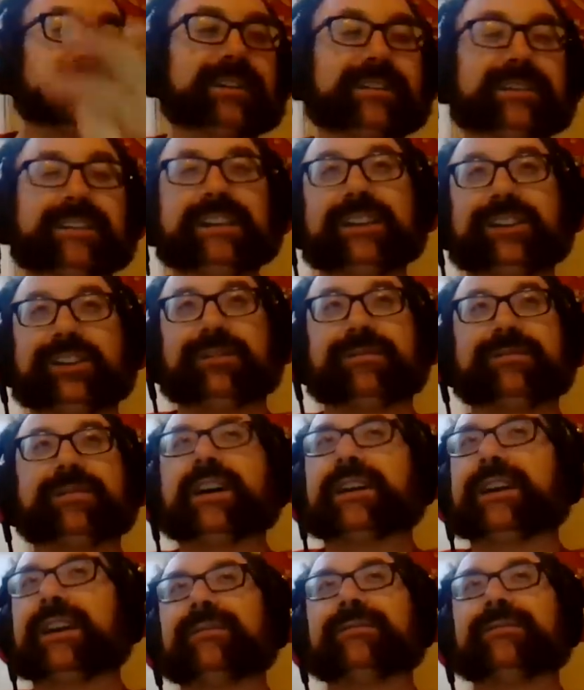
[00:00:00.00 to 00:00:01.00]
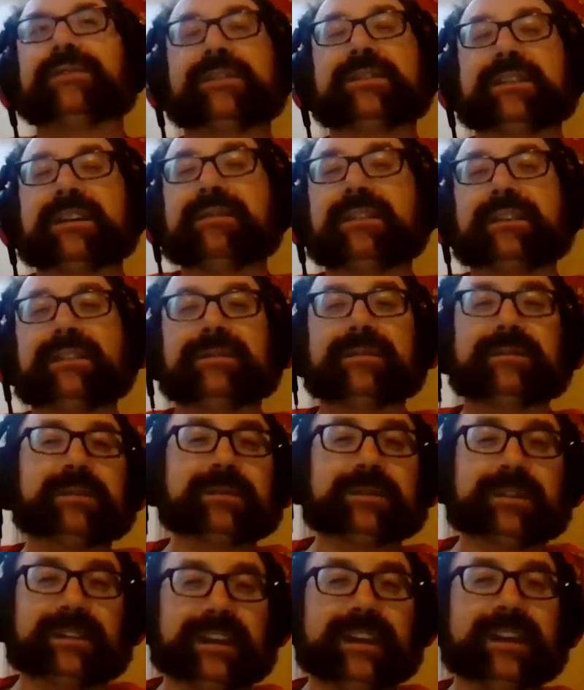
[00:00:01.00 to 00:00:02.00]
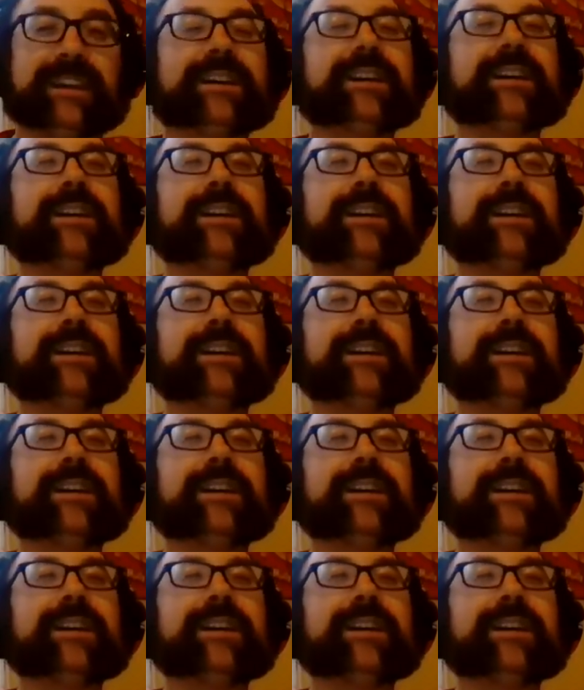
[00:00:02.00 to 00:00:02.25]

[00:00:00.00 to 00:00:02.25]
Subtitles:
and her teacher fucking for 7. We'll see.